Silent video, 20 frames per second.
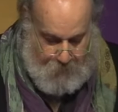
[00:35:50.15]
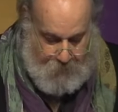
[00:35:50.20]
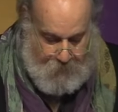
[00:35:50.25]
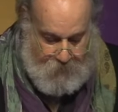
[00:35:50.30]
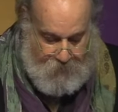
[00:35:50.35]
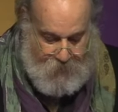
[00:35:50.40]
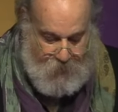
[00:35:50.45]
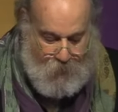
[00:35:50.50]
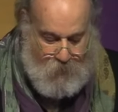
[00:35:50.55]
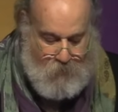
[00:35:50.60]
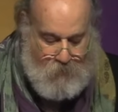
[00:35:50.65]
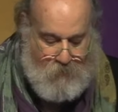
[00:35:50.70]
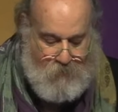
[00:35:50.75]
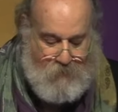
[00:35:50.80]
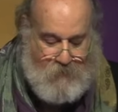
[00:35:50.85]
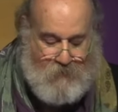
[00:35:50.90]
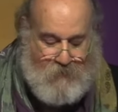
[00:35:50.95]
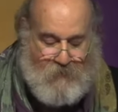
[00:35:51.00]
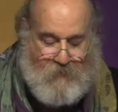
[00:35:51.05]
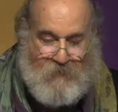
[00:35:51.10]
So
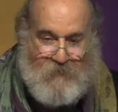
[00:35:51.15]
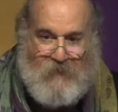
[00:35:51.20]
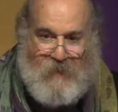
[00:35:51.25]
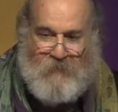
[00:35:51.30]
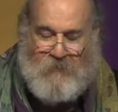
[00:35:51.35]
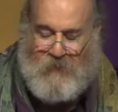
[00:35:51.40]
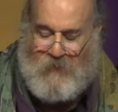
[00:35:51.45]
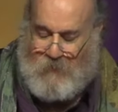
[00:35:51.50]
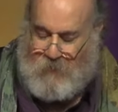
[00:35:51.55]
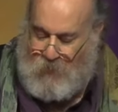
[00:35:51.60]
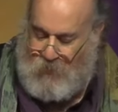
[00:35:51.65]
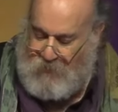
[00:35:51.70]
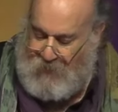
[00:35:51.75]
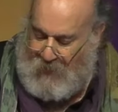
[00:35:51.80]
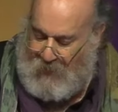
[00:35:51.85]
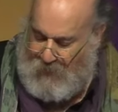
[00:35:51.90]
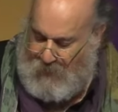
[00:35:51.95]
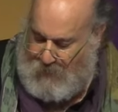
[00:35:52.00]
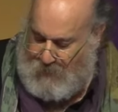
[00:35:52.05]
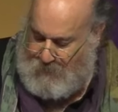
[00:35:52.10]
let me move
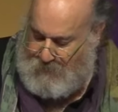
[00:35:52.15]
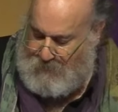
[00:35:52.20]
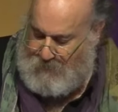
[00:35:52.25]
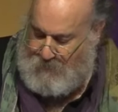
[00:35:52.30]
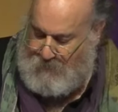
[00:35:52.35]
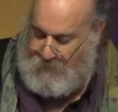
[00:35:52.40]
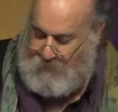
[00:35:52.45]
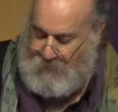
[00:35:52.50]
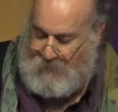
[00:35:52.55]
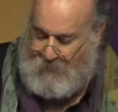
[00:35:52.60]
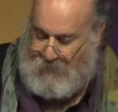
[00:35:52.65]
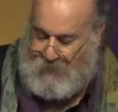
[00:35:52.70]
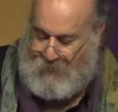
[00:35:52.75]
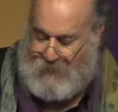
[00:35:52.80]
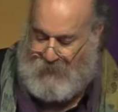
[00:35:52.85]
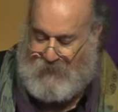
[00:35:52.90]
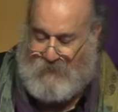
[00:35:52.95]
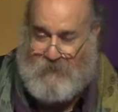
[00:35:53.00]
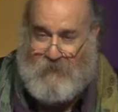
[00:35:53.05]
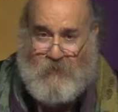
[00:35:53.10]
on
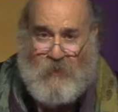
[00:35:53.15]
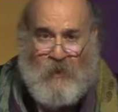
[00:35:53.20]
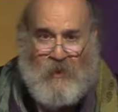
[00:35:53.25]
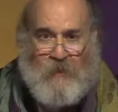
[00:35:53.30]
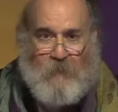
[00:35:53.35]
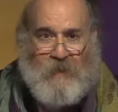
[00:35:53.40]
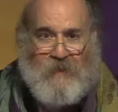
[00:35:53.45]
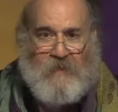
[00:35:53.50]
and talk about